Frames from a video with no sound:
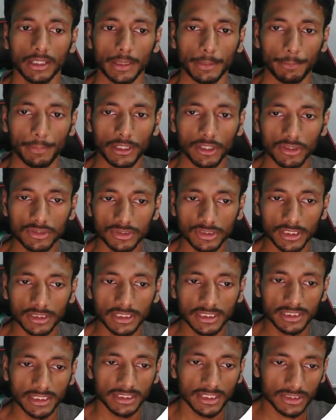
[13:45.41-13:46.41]
Because
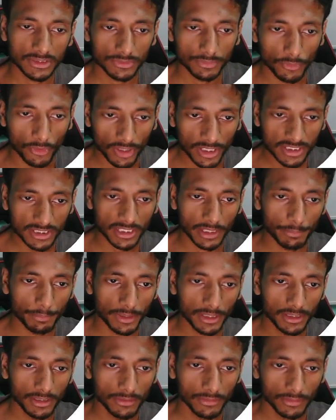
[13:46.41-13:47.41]
this is the smallest
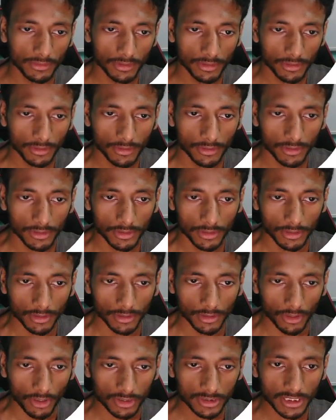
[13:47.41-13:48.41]
number
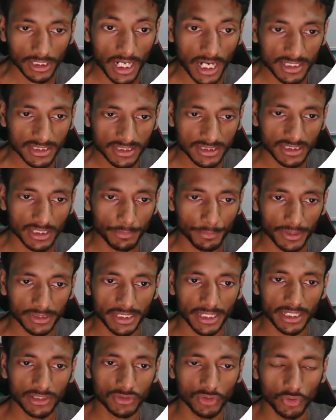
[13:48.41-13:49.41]
or the largest number
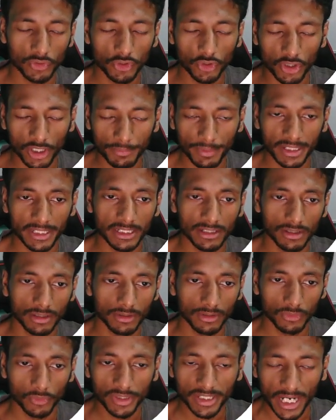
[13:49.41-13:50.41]
that actually we do not have any,
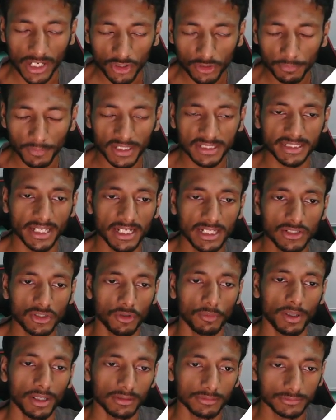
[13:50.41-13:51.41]
we cannot place any
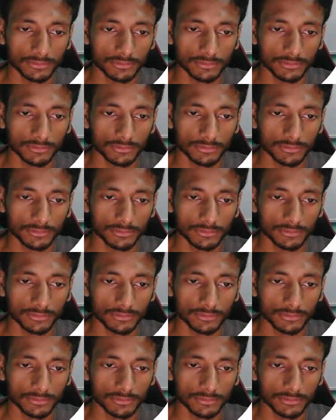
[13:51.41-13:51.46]
comma.